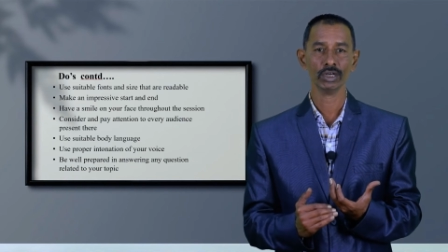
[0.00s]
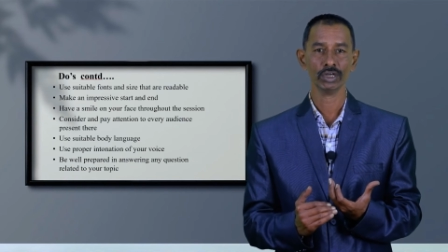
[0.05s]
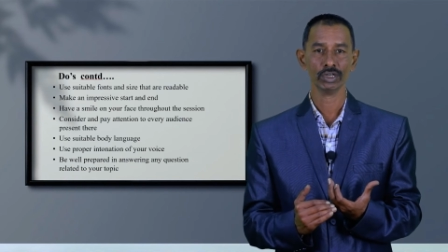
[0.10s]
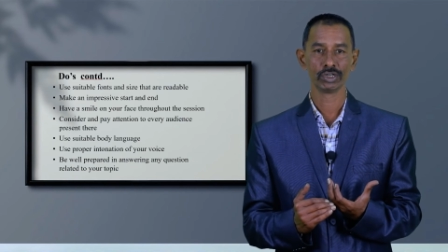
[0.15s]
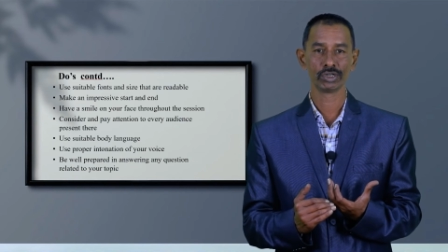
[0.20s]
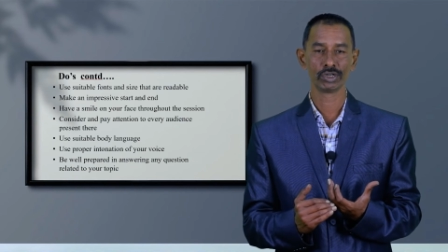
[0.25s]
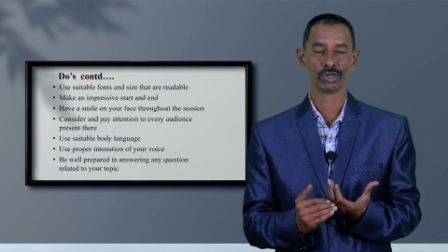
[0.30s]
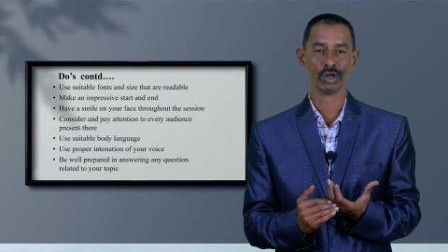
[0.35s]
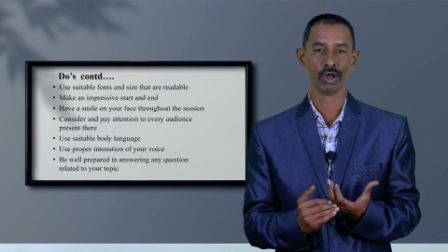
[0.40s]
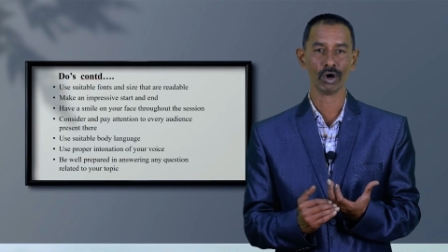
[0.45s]

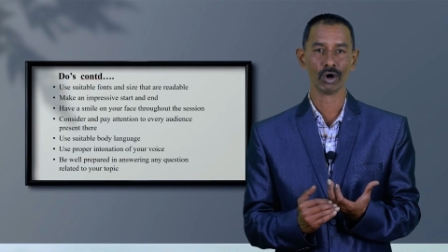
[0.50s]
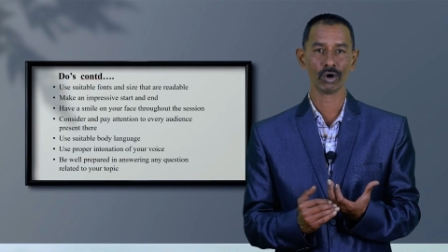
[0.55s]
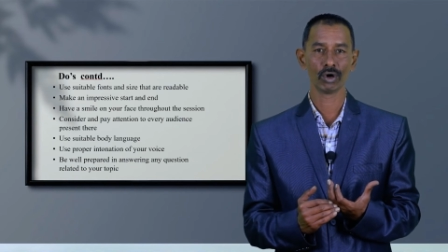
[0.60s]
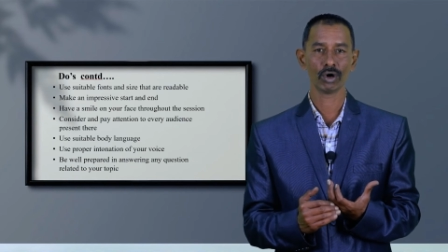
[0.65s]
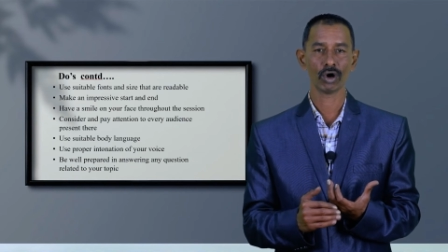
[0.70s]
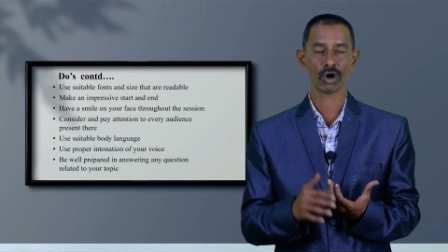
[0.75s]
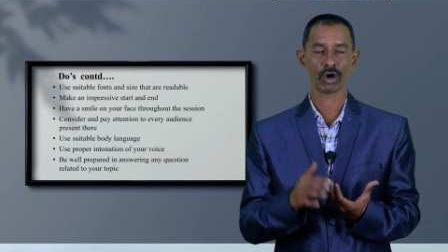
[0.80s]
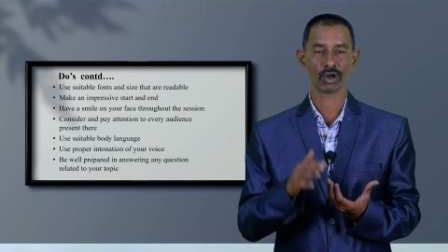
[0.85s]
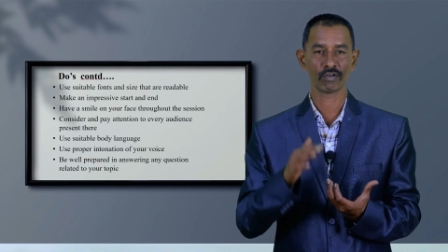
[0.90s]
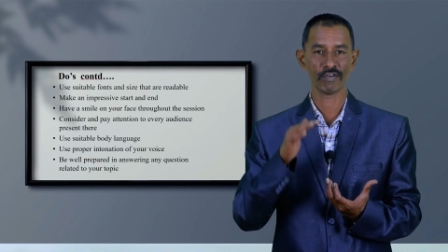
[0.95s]
slow
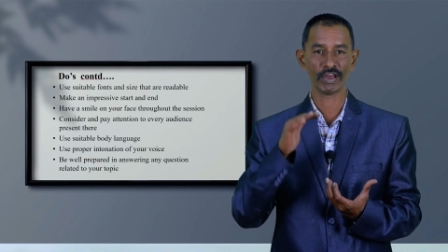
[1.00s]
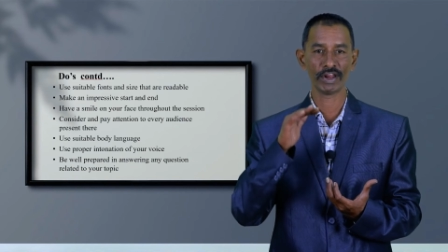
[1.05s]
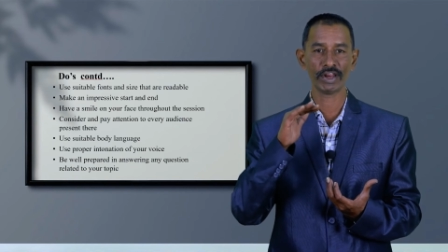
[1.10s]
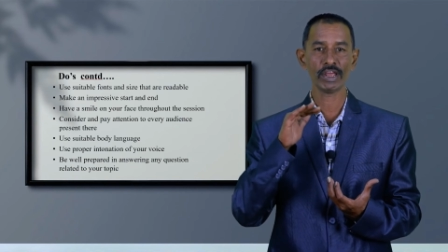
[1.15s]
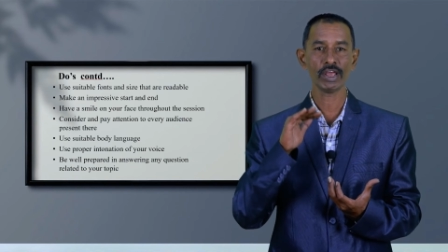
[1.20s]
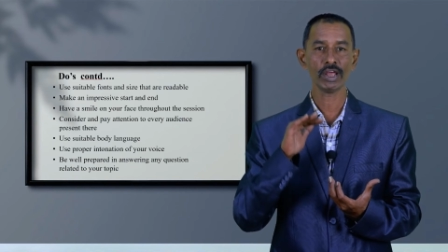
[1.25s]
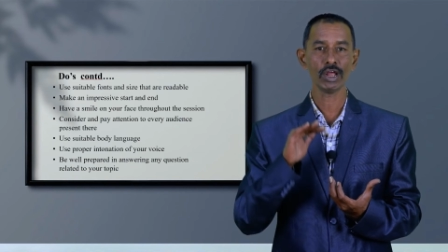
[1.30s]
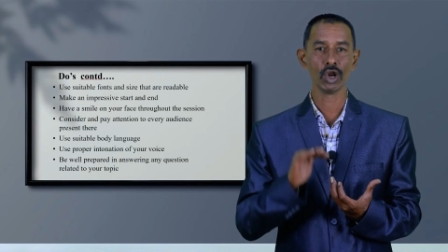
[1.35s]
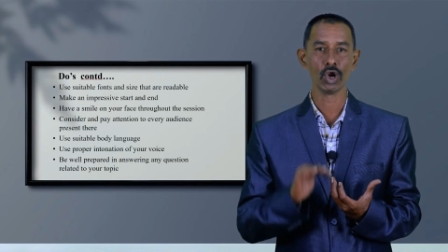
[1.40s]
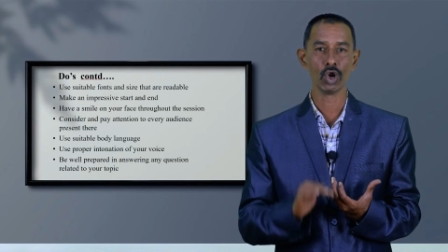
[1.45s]
or
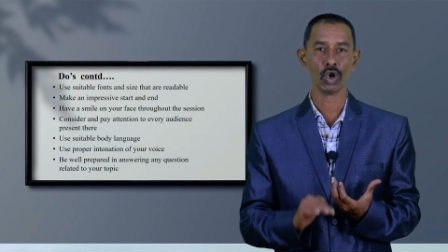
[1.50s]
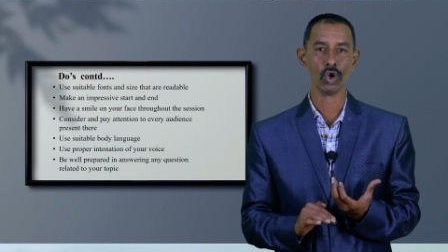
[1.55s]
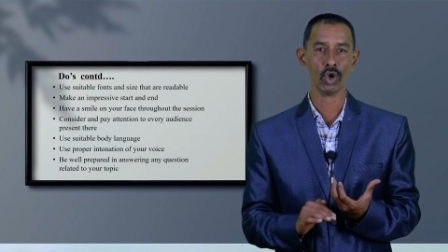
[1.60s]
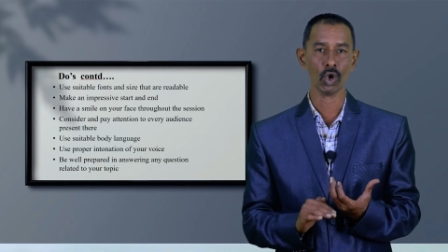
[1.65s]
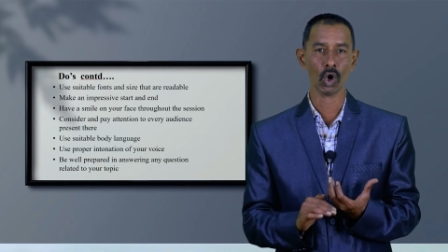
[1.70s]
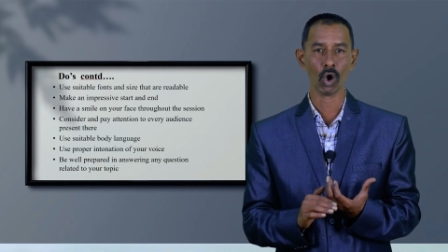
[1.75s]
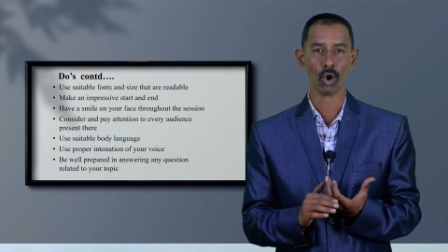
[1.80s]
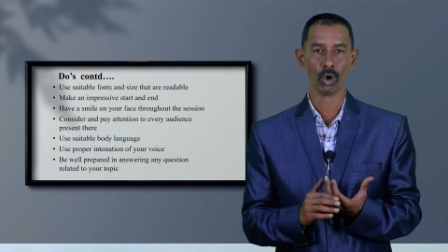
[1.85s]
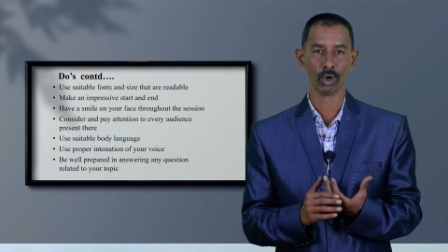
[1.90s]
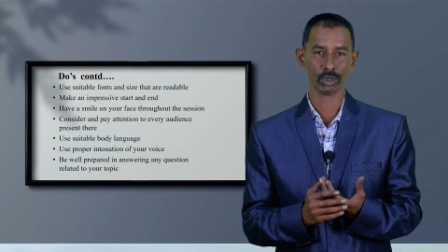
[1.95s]
very
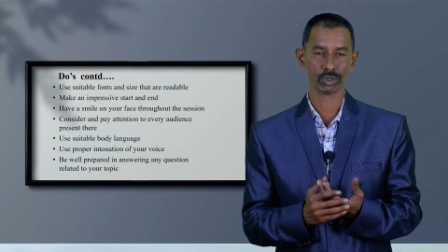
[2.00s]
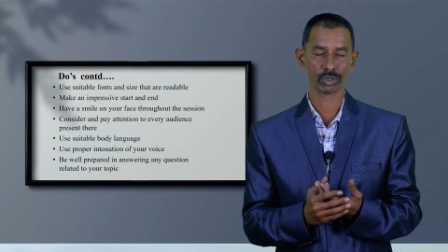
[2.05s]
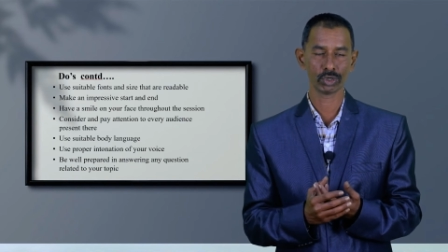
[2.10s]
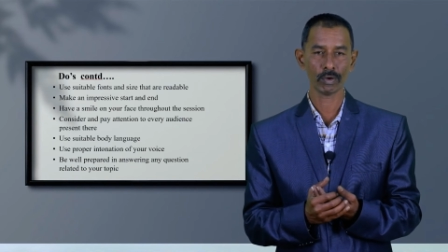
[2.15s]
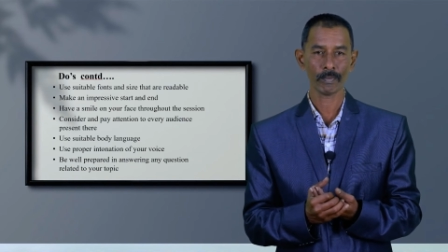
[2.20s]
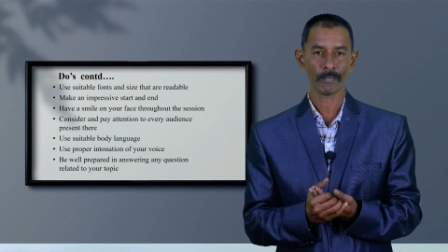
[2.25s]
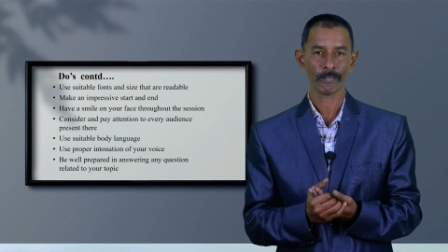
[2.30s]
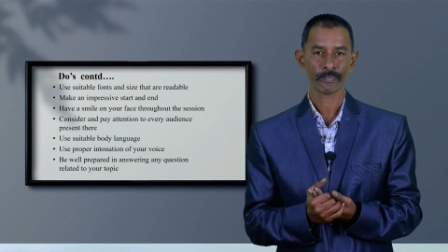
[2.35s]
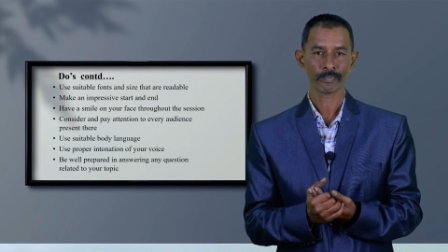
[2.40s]
low also.